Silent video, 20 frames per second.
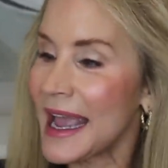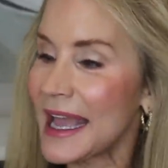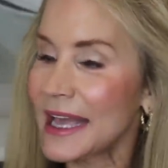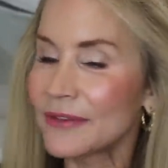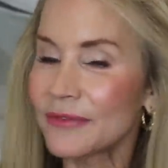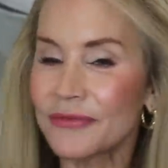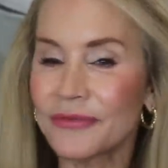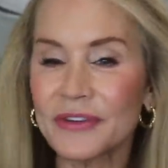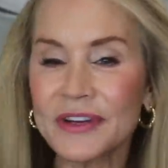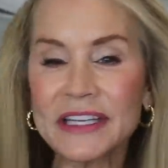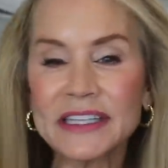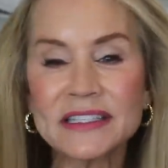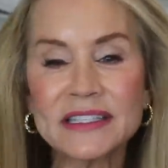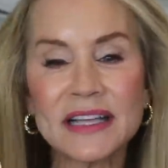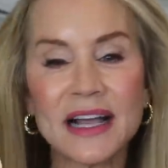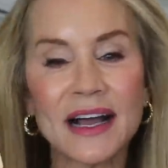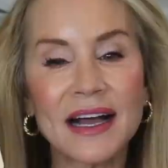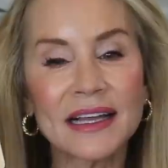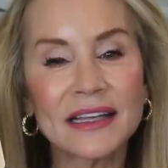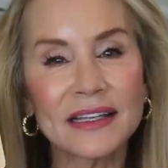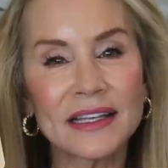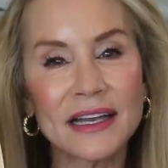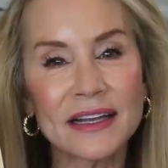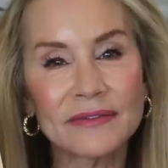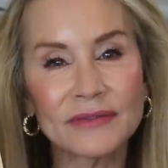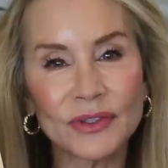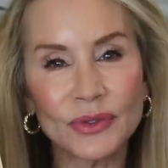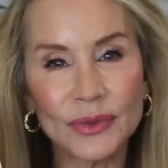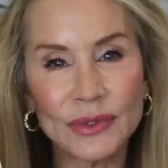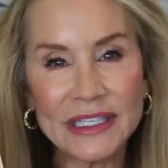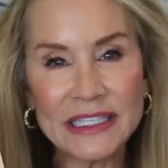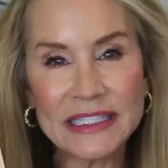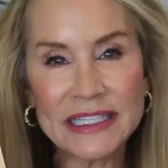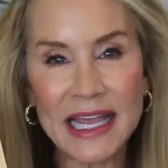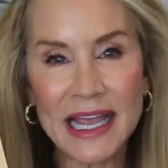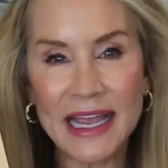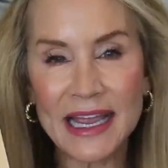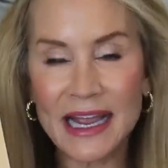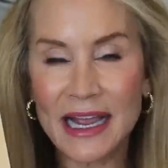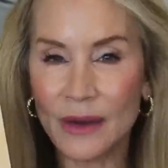And friends, I love Louise
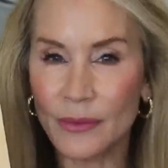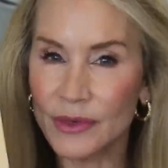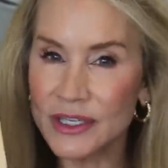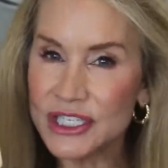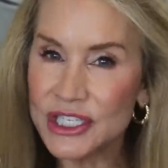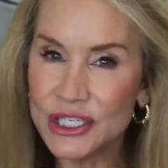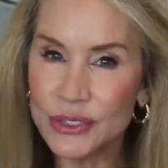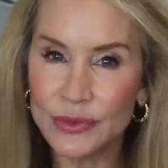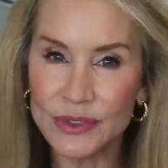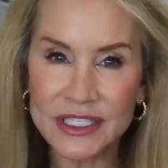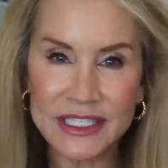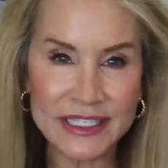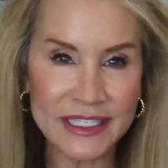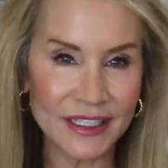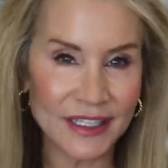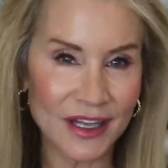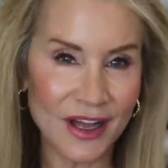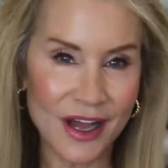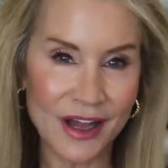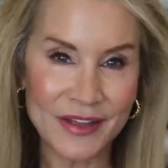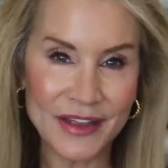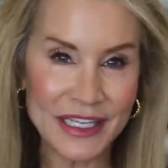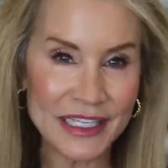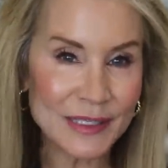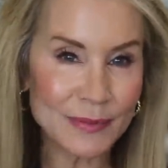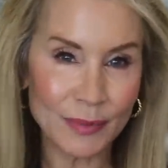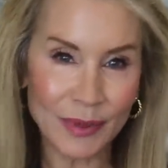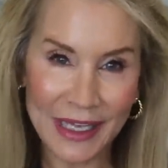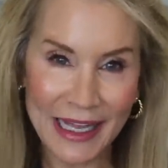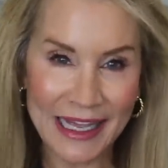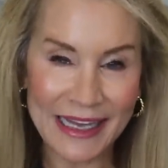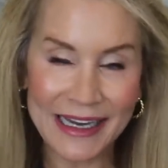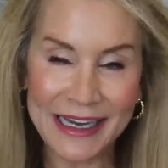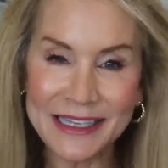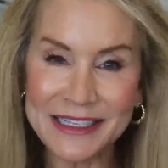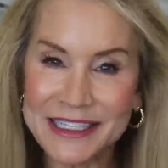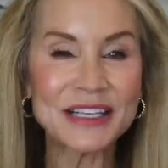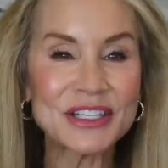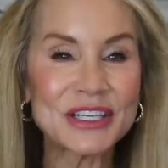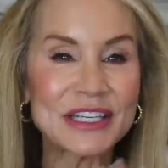Hay. I wish she were still on this
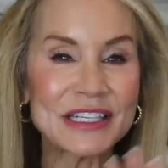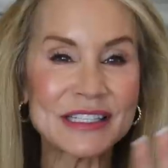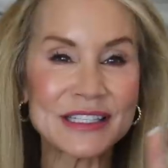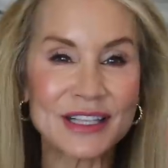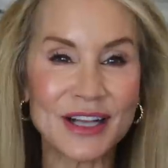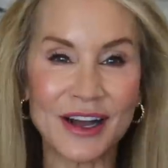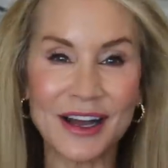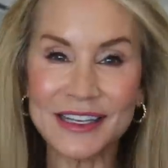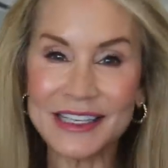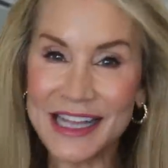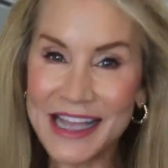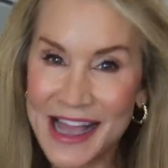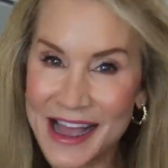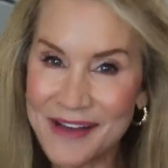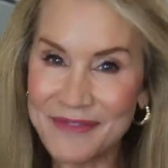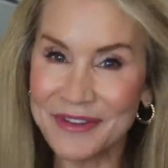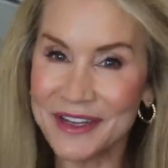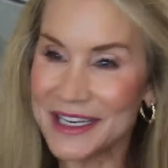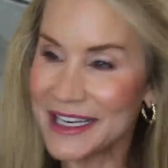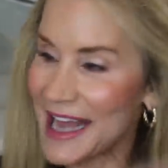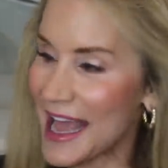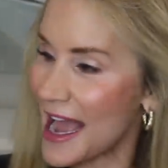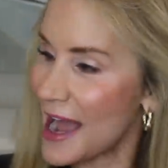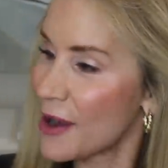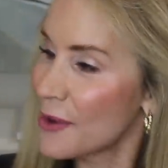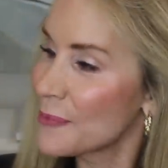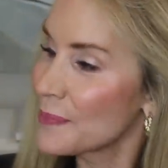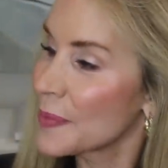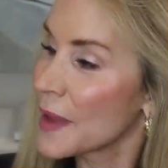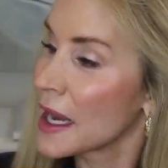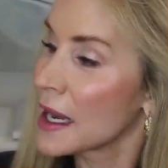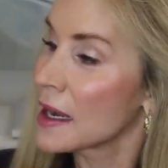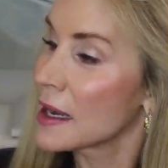planet. She has gone to heaven now.